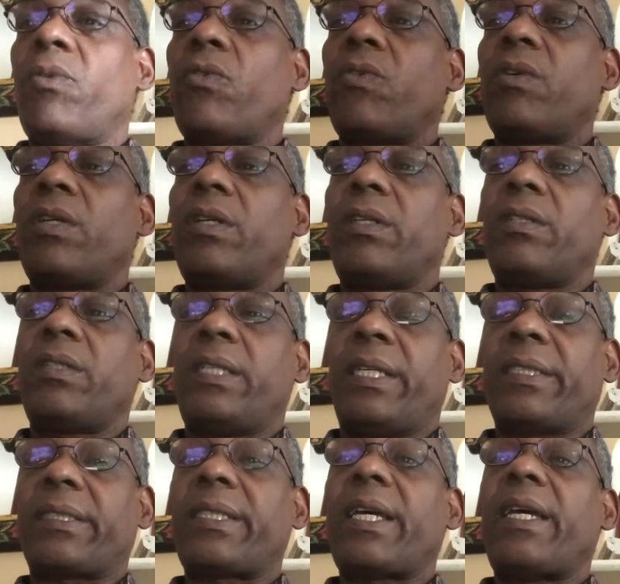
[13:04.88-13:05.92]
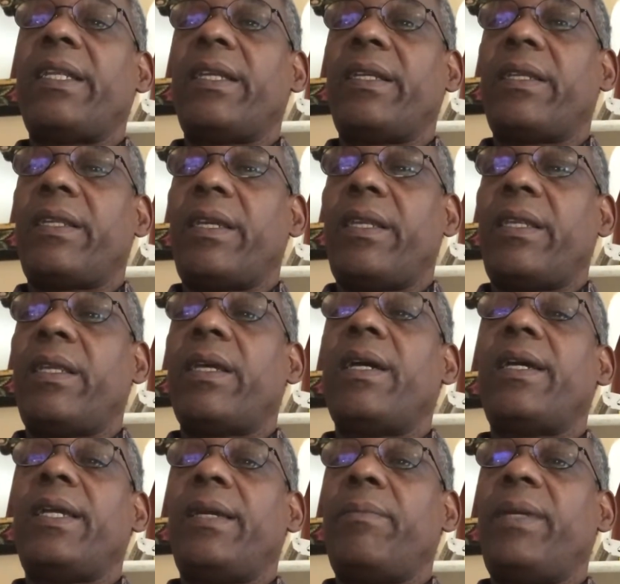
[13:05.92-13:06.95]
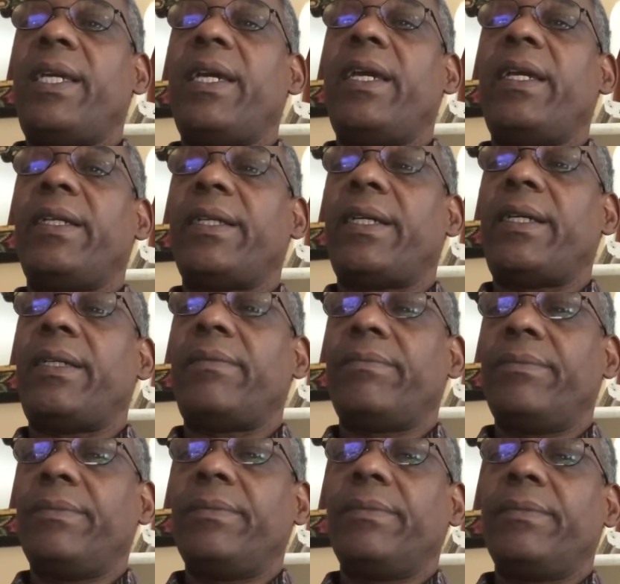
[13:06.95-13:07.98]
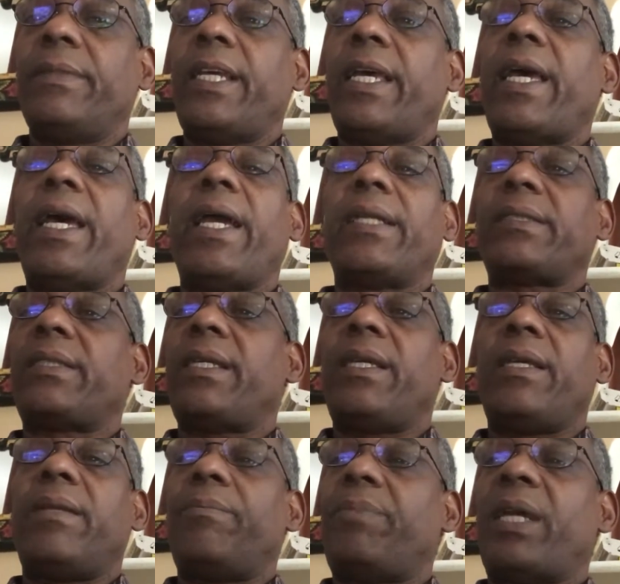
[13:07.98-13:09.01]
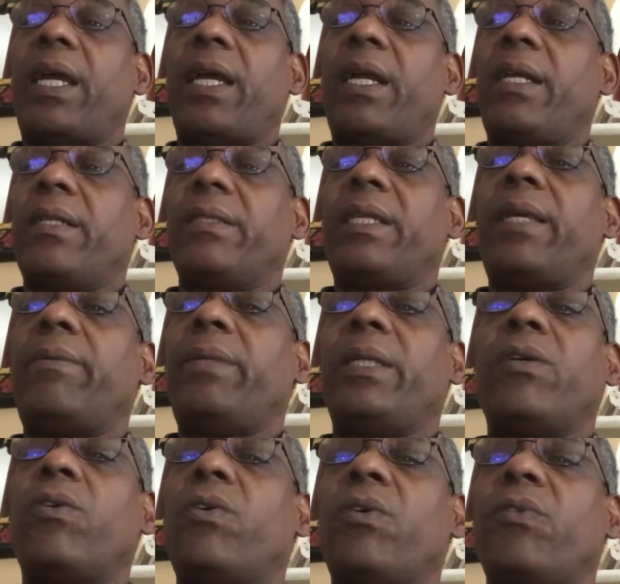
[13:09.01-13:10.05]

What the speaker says: more exciting than an NBA game. Action packed. They be going